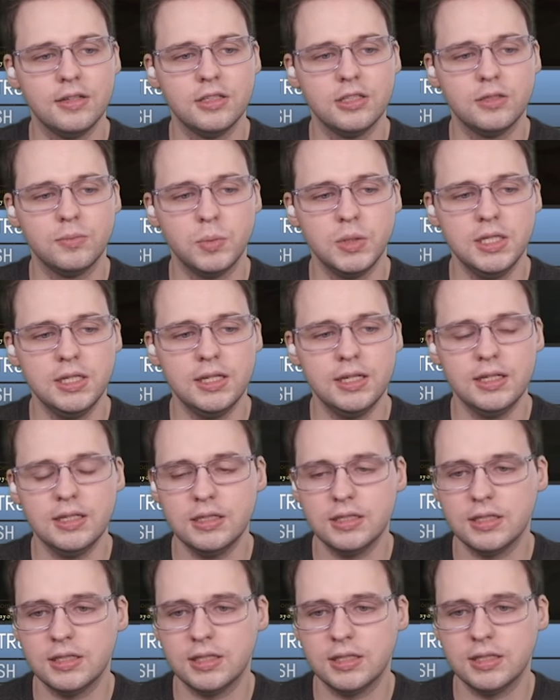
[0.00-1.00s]

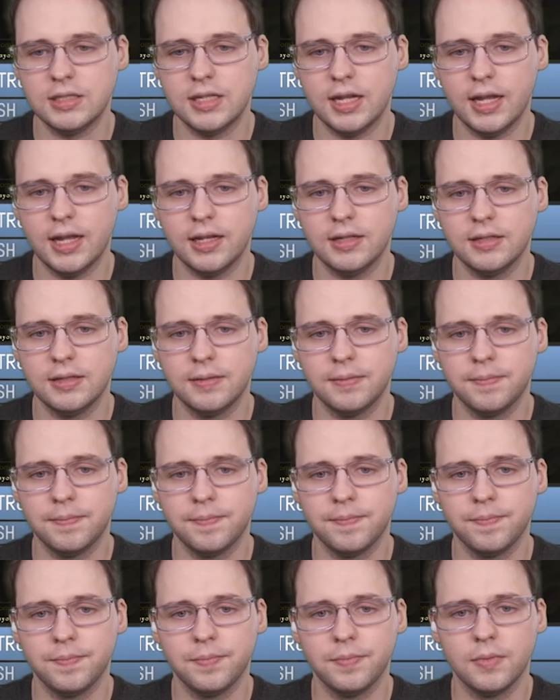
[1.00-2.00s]
Speaking to the dead.
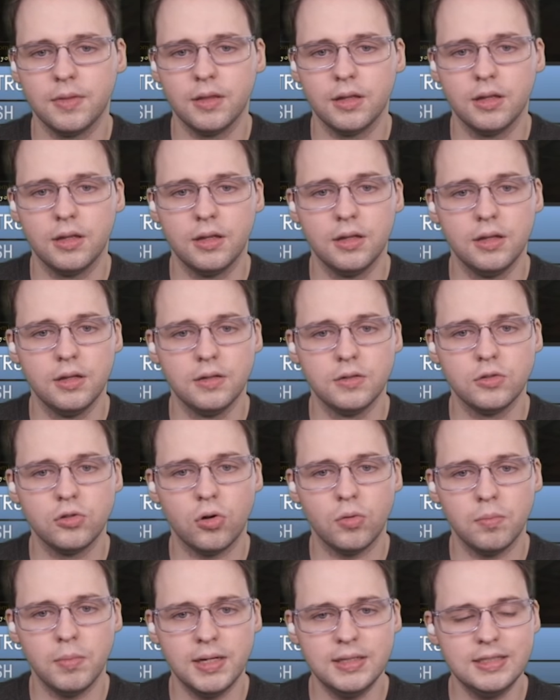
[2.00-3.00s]

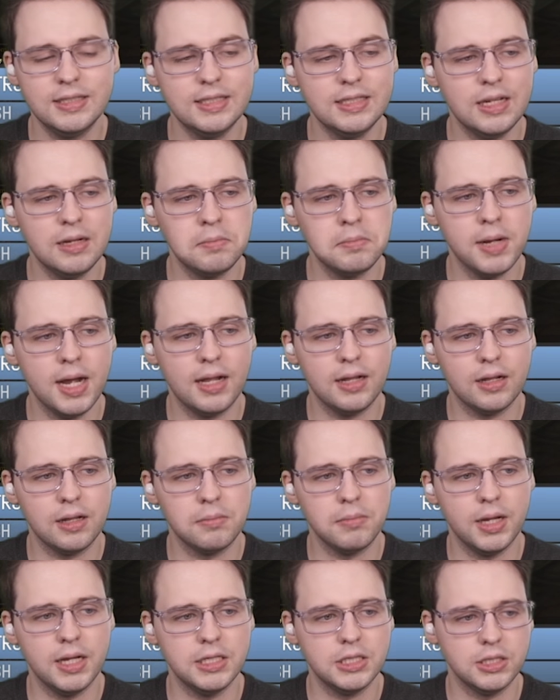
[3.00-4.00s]
Tormented
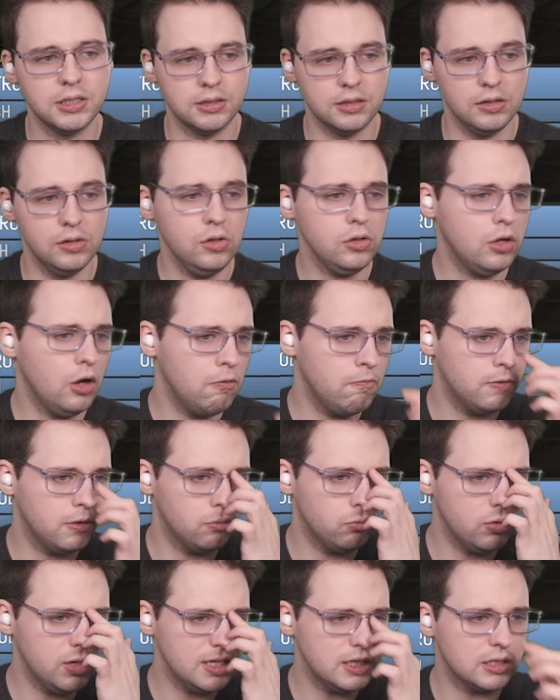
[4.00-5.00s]
amalgamation. Look over
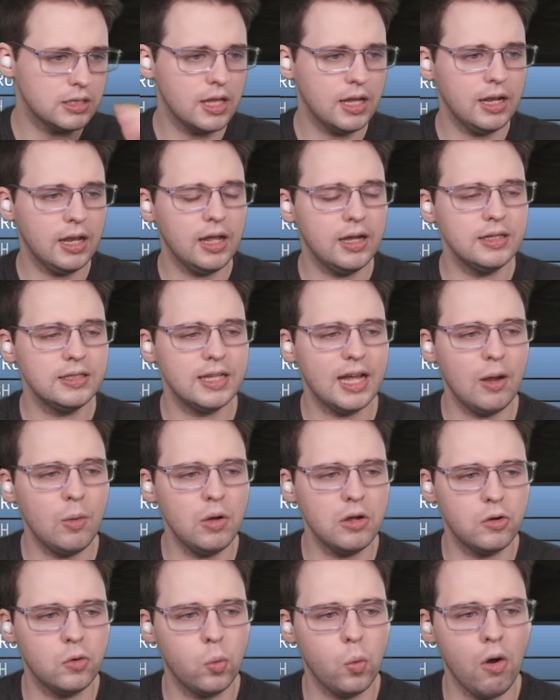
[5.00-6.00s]
the ridge, there lies
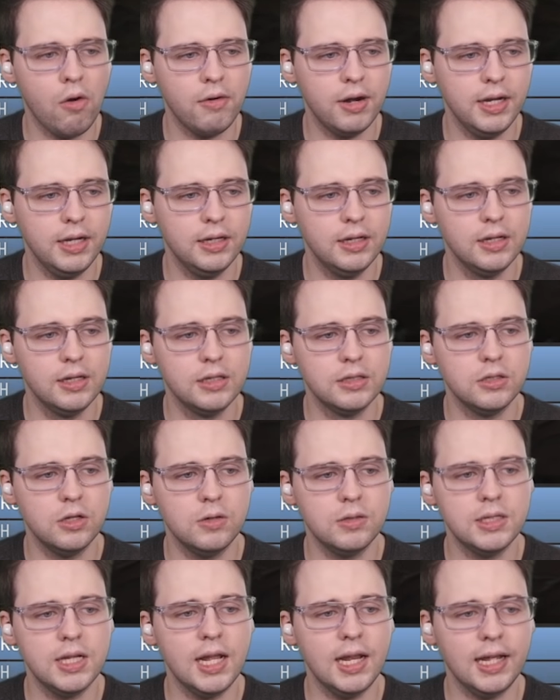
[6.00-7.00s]
our quarry.
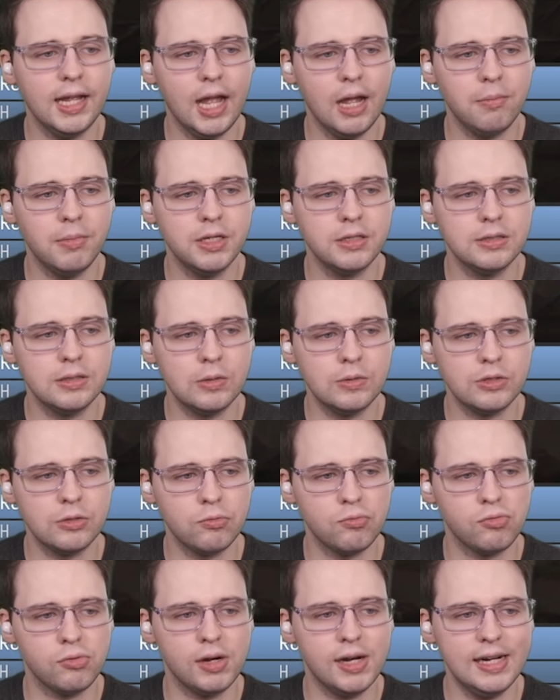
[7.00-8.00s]
No telling how many souls
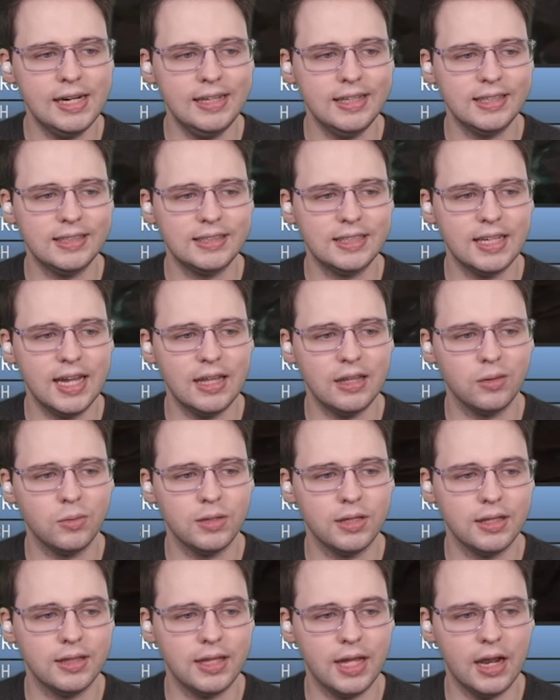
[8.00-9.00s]
are writhing together
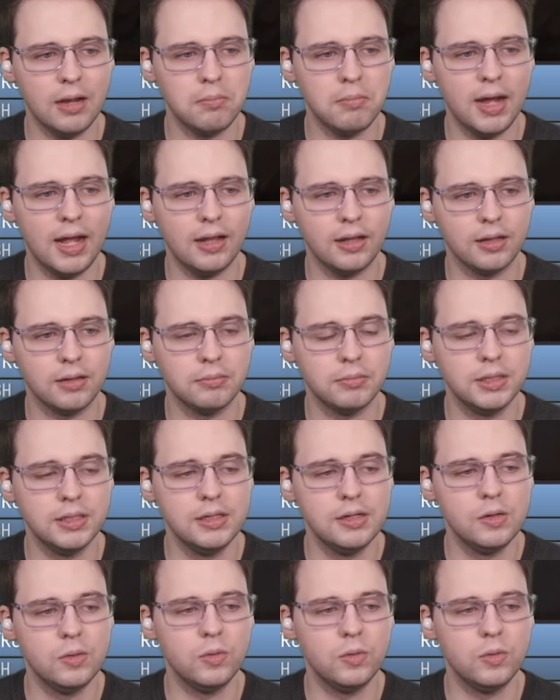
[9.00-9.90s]
within that amalgam.